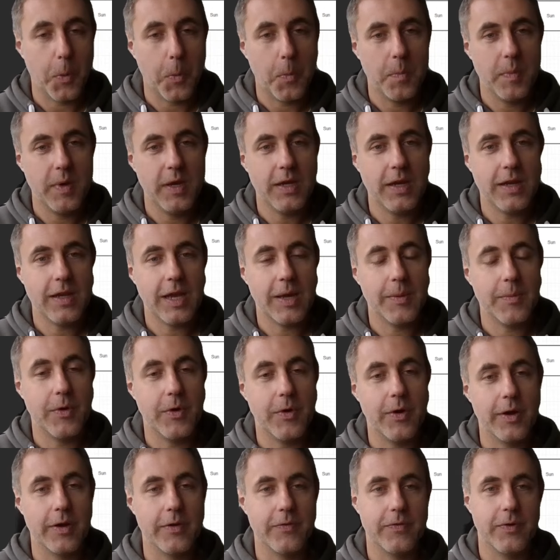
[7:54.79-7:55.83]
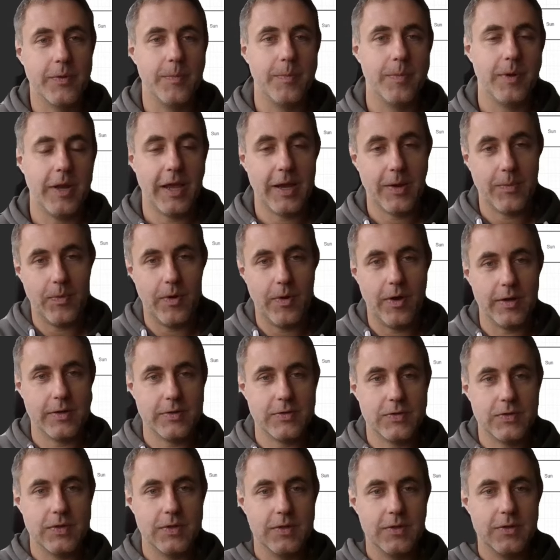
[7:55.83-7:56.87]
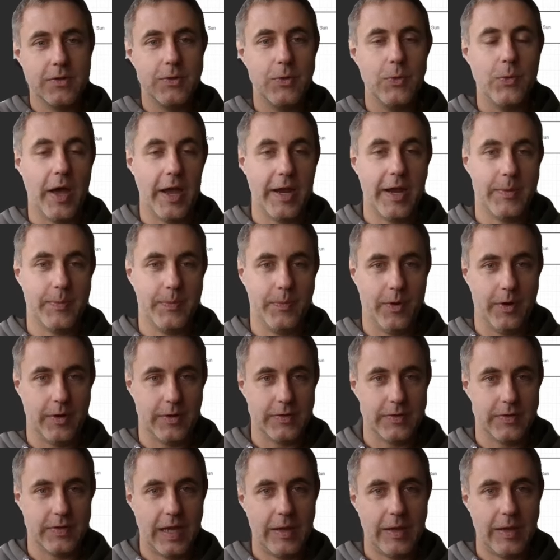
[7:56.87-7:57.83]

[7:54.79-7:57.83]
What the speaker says: meaning I'm going from black box to white box.